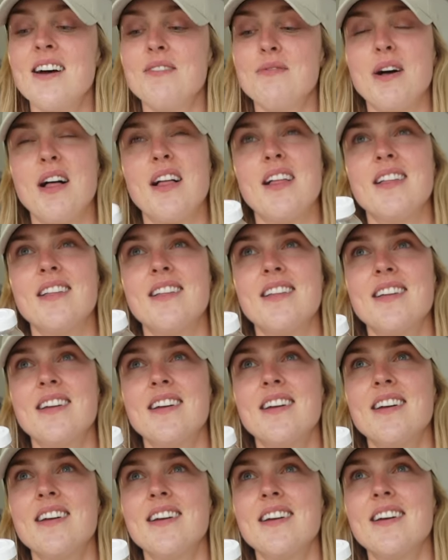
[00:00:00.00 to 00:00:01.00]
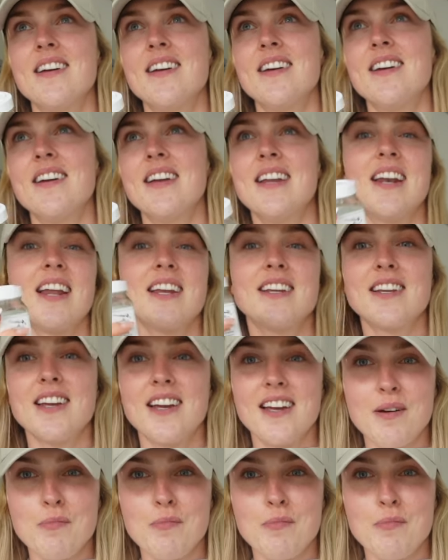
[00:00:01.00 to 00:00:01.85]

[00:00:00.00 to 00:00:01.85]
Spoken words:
Well, in like